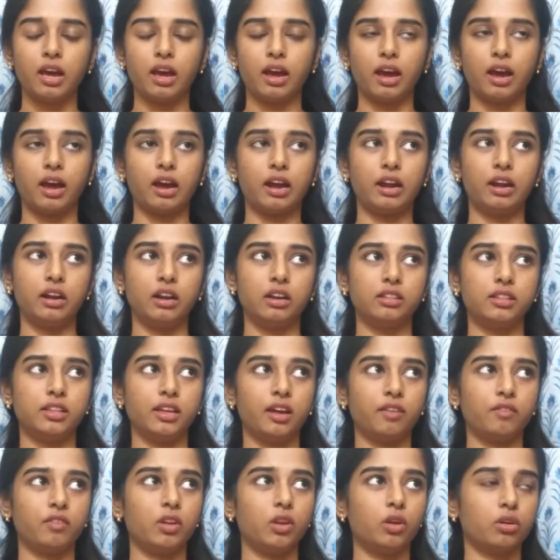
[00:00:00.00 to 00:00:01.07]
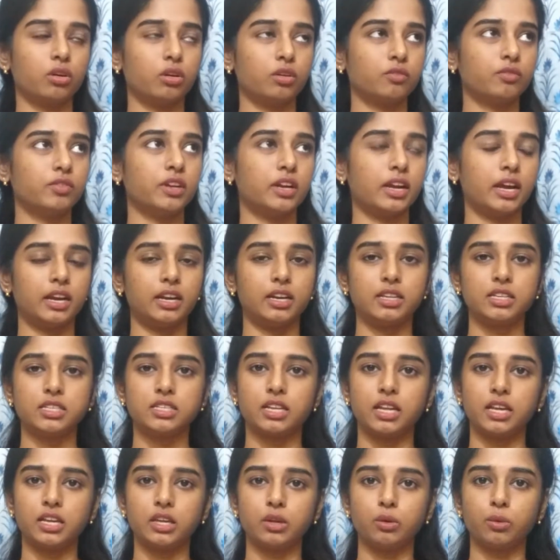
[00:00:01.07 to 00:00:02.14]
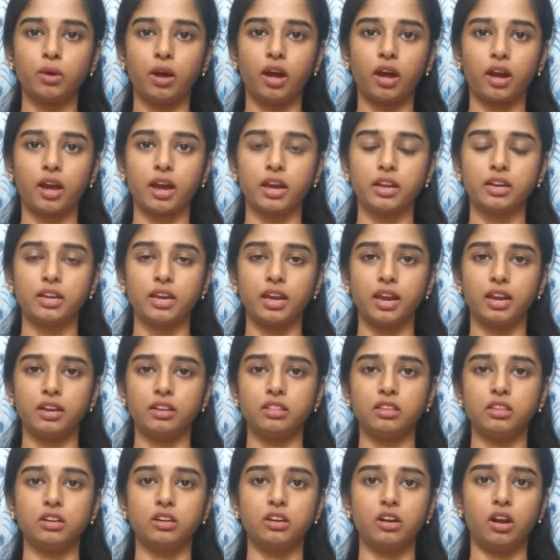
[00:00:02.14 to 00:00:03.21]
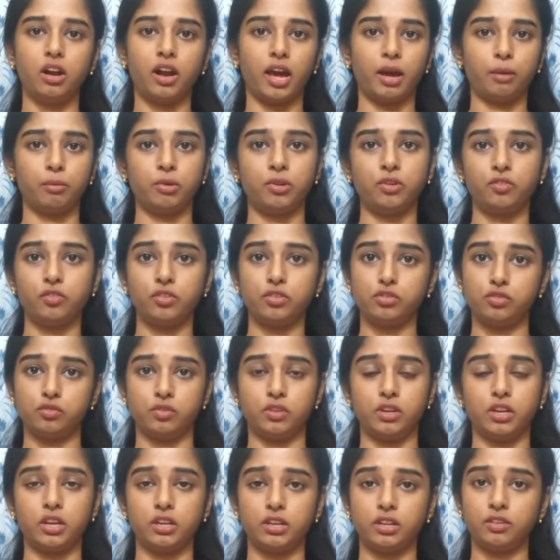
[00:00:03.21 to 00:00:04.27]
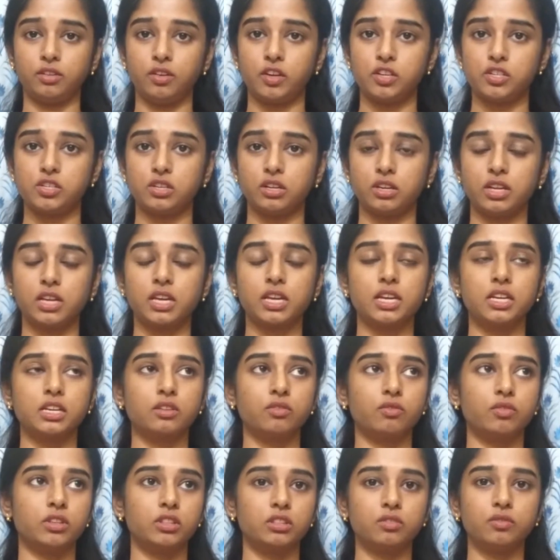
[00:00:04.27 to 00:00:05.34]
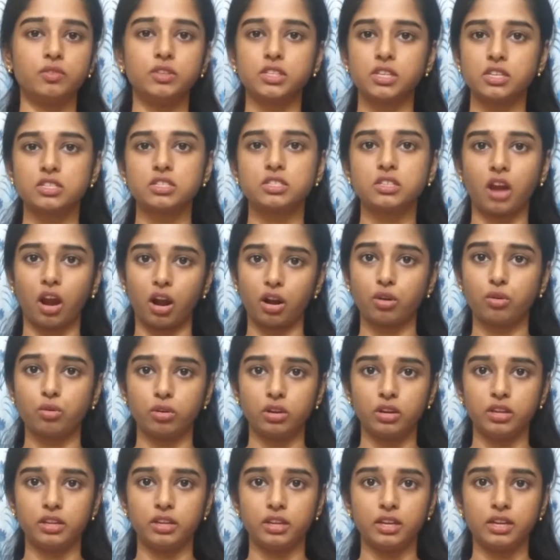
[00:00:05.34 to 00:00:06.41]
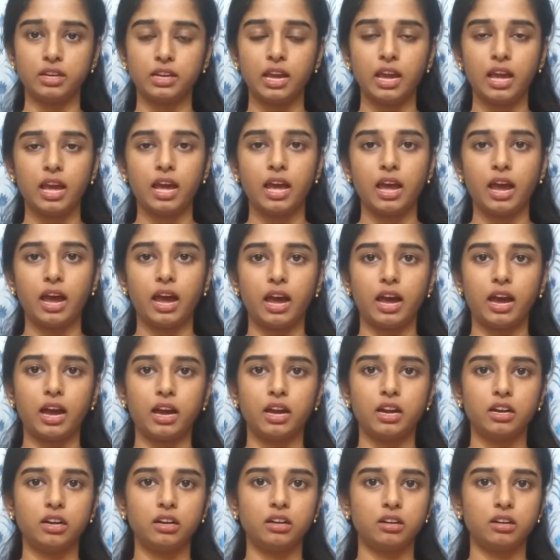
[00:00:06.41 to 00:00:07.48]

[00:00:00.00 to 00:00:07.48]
And they have a lot of varieties. Like, you can get their Diamond Rejuvenating Facial Kit which has charcoal in it, and